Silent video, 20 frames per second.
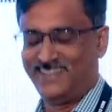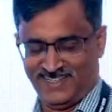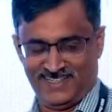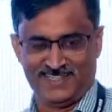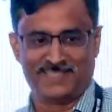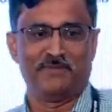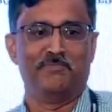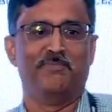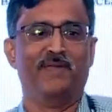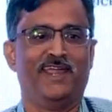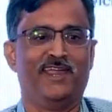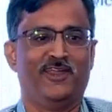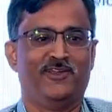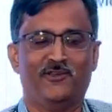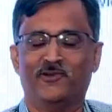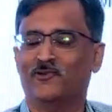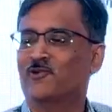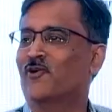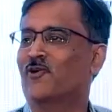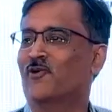there is a big
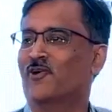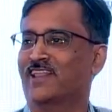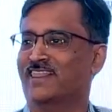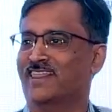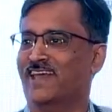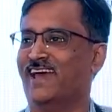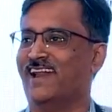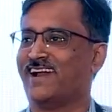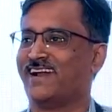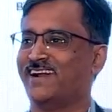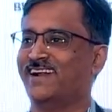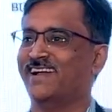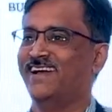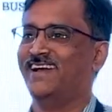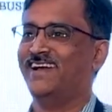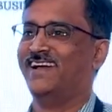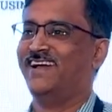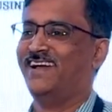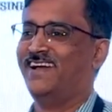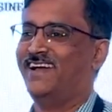queue over there.
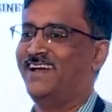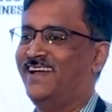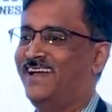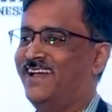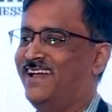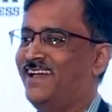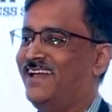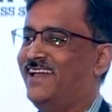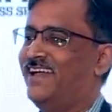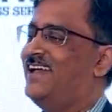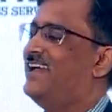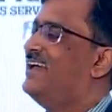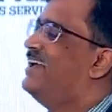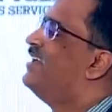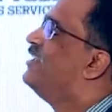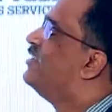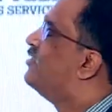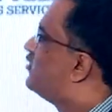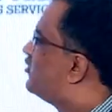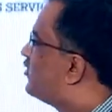
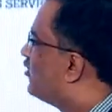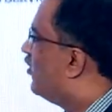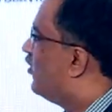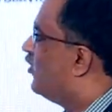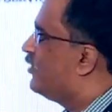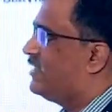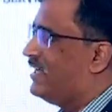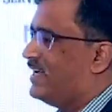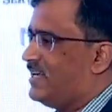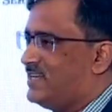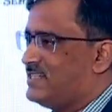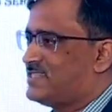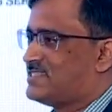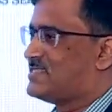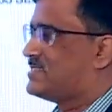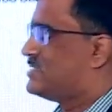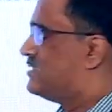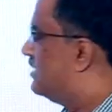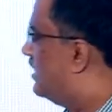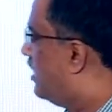So there
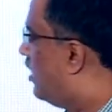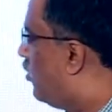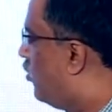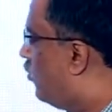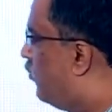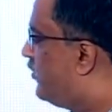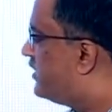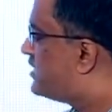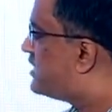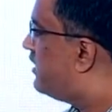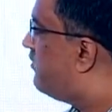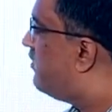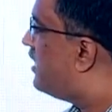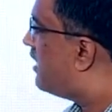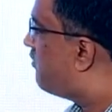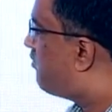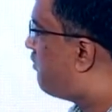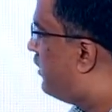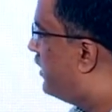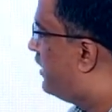is, now
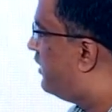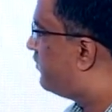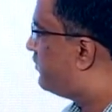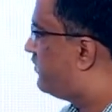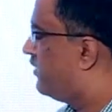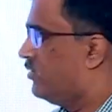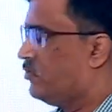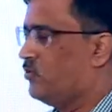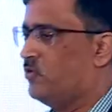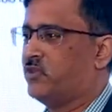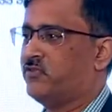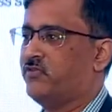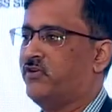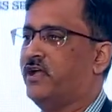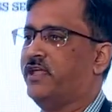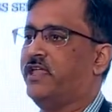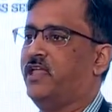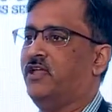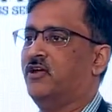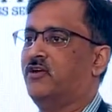whichever person who is
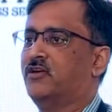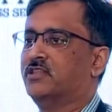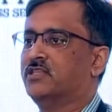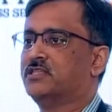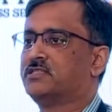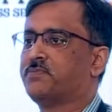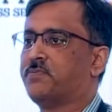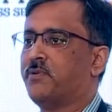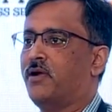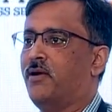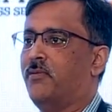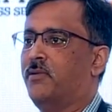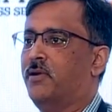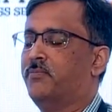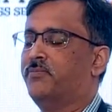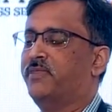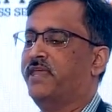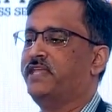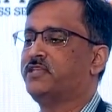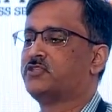working on this
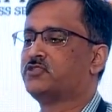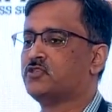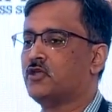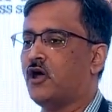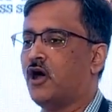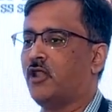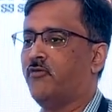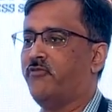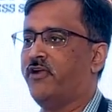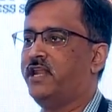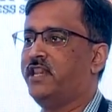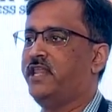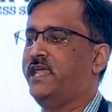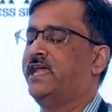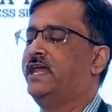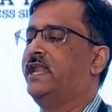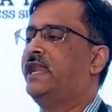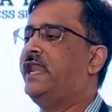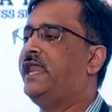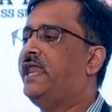problem, they solve it, they
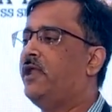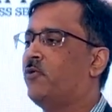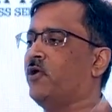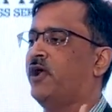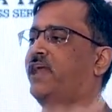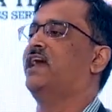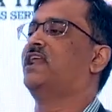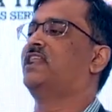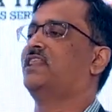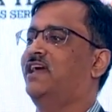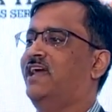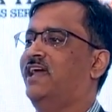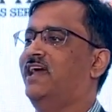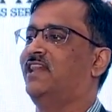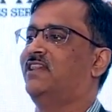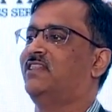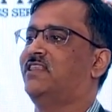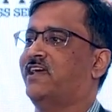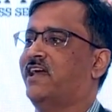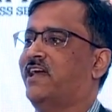can rewire the
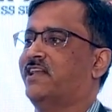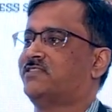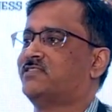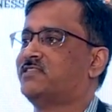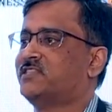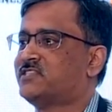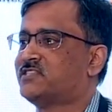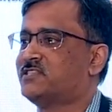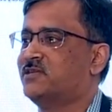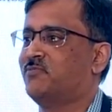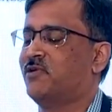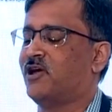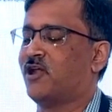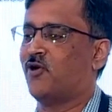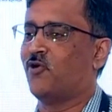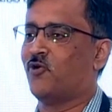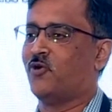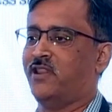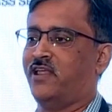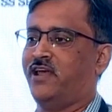healthcare system
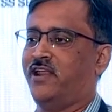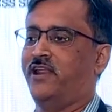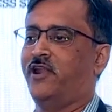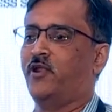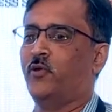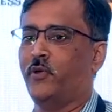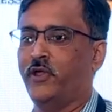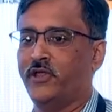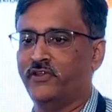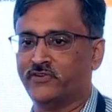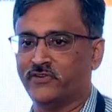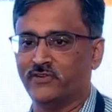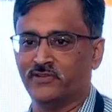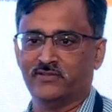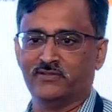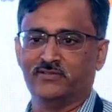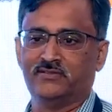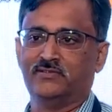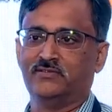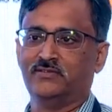around their innovation.
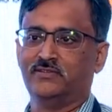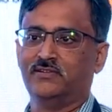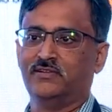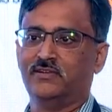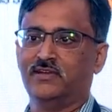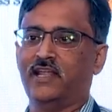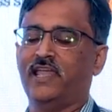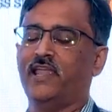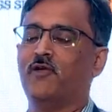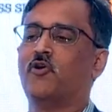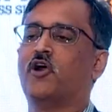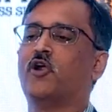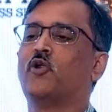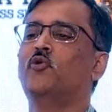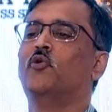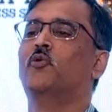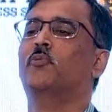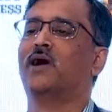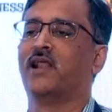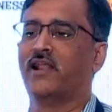Like what
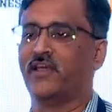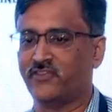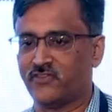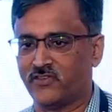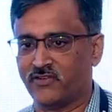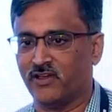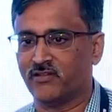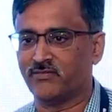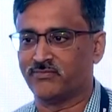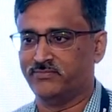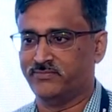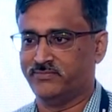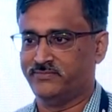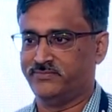Uber has done.